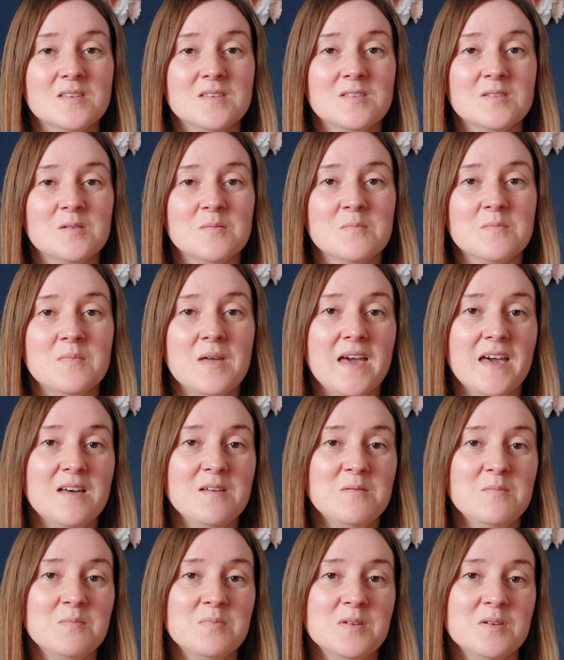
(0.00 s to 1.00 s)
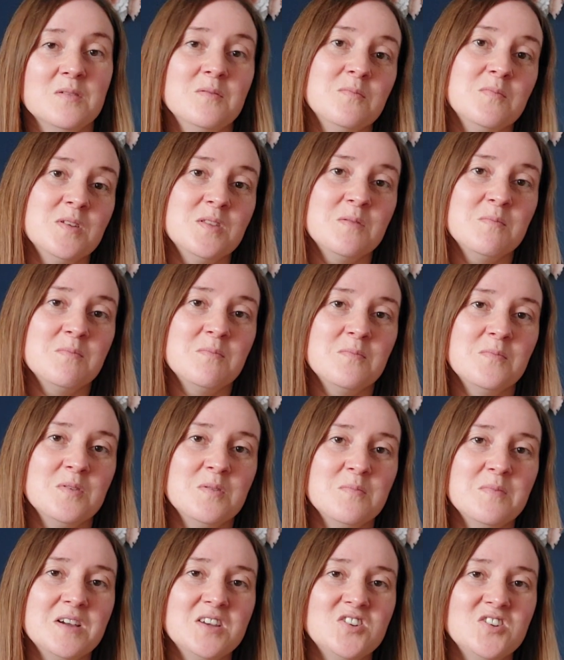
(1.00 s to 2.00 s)
some help
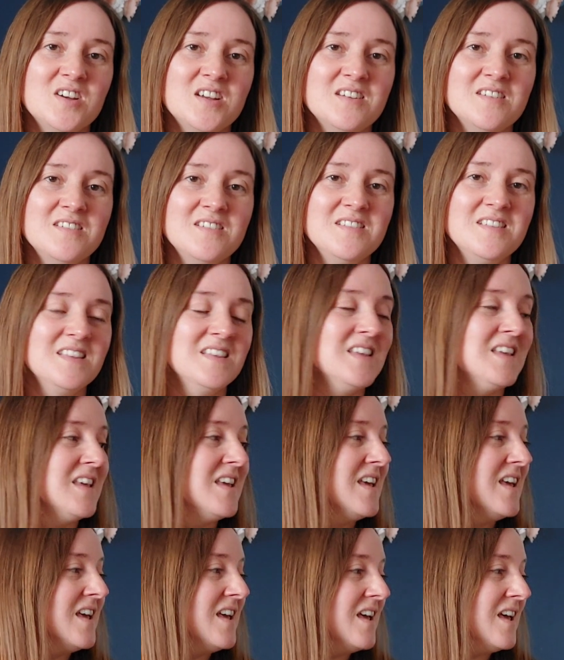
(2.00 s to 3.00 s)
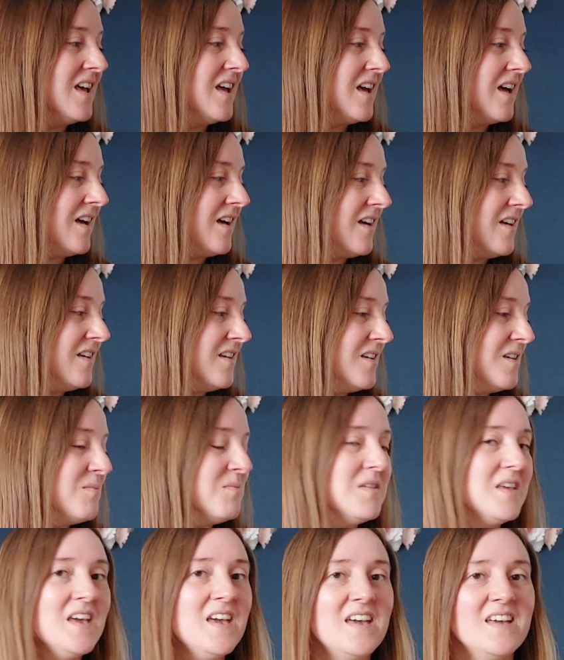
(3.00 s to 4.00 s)
with my channel.
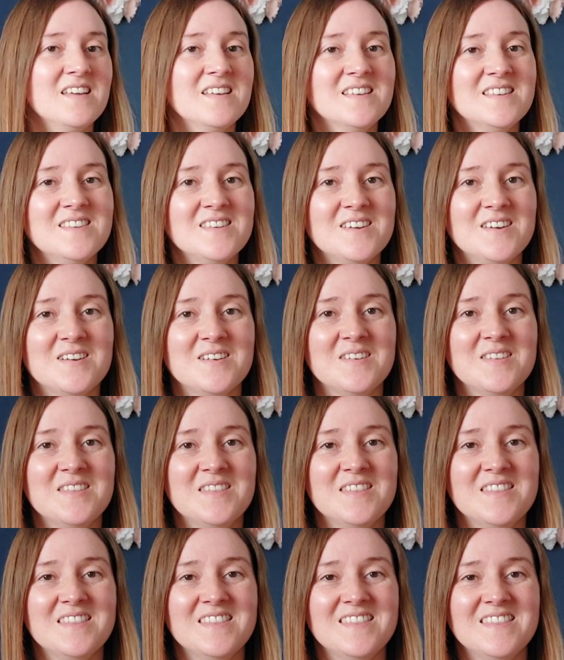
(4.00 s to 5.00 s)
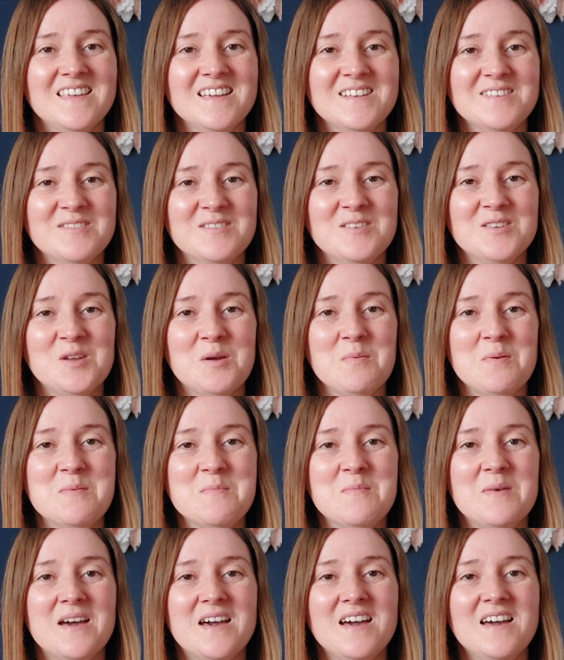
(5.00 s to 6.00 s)
Yeah, so thanks for
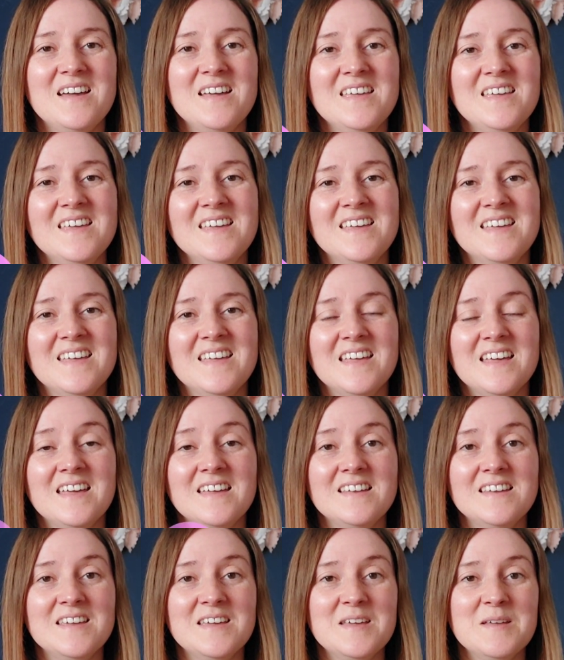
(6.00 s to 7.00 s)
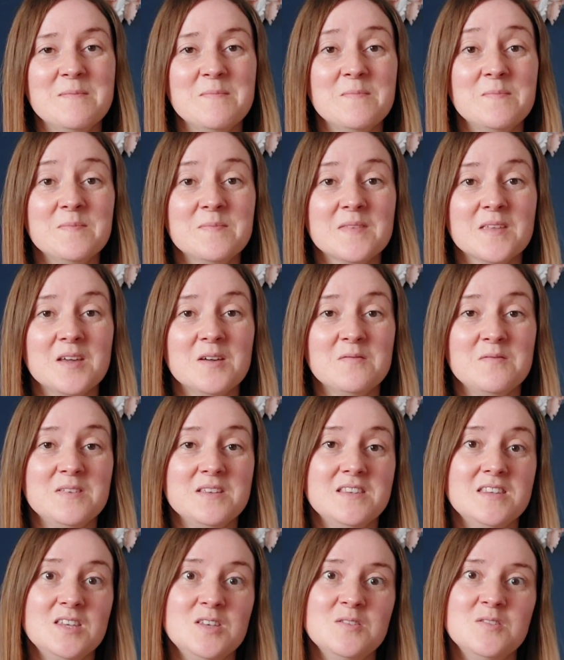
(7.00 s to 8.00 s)
stopping by, and
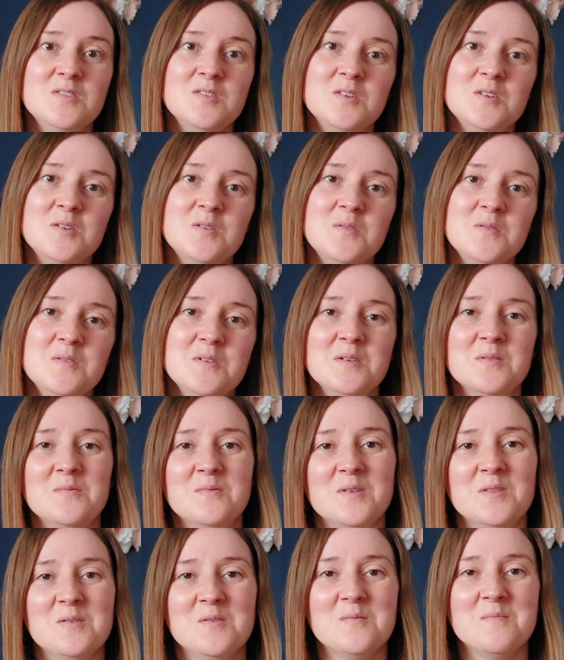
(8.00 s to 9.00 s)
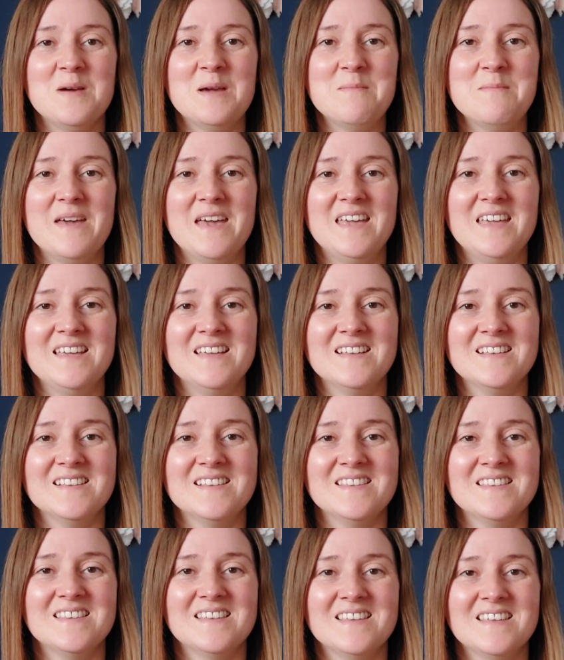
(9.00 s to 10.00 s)
hopefully see you soon with all my makes.
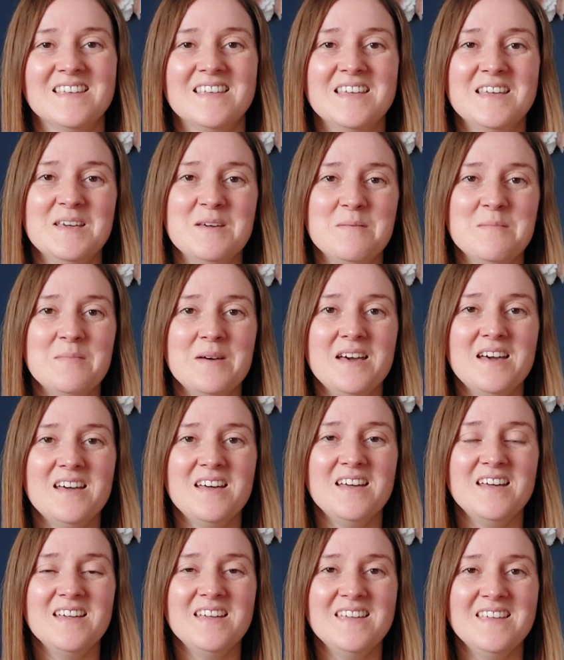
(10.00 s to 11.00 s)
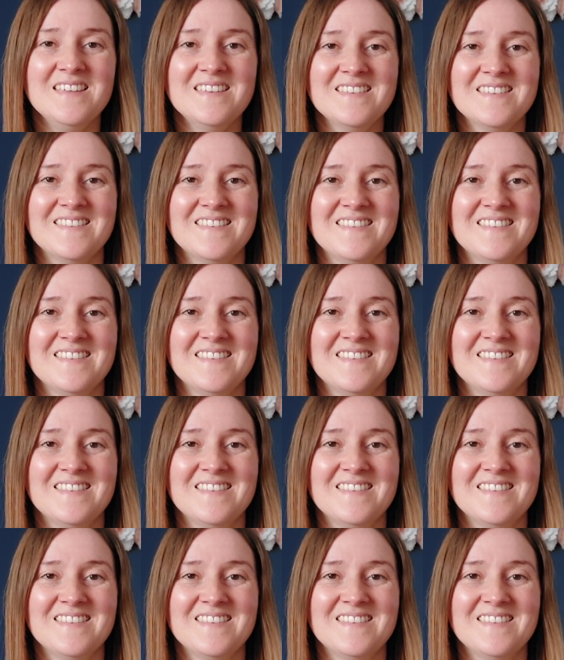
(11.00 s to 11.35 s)
Bye.